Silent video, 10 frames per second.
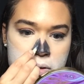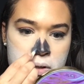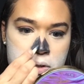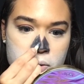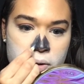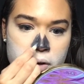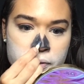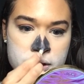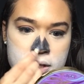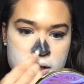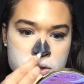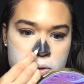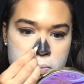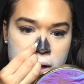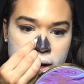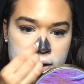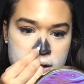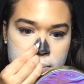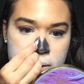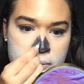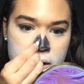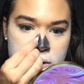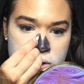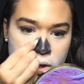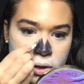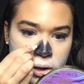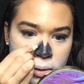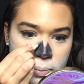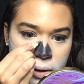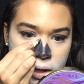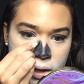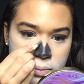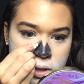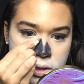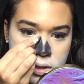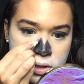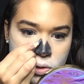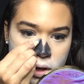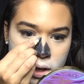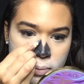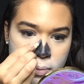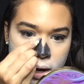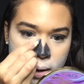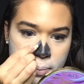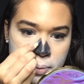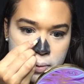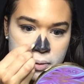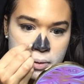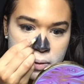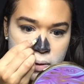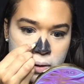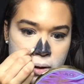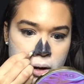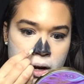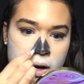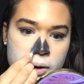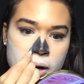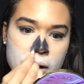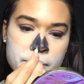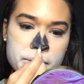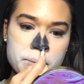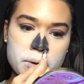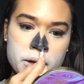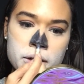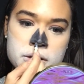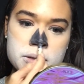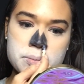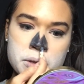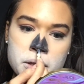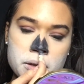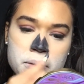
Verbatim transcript: So don't worry if it's not too black. I'm gonna make it darker in a bit. I'm just trying to map how I would want it to be.